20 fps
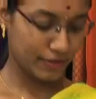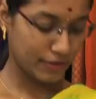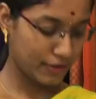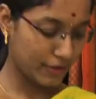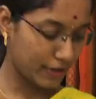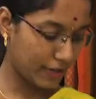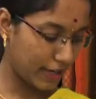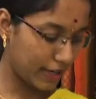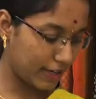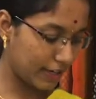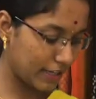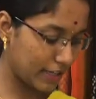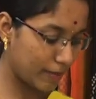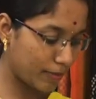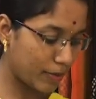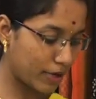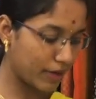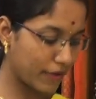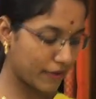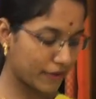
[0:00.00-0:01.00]
On entire
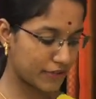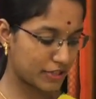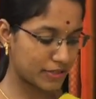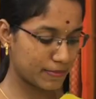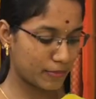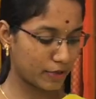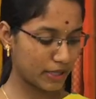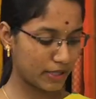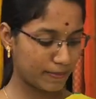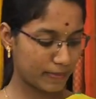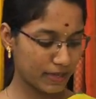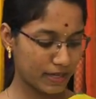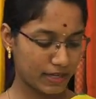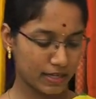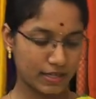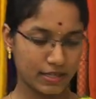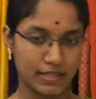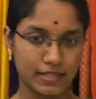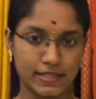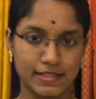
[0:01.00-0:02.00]
body of shibori
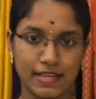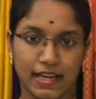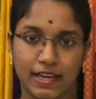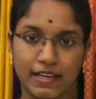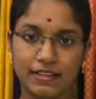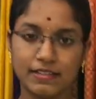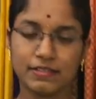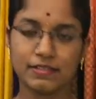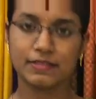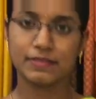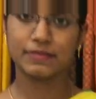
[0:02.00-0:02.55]
printed design.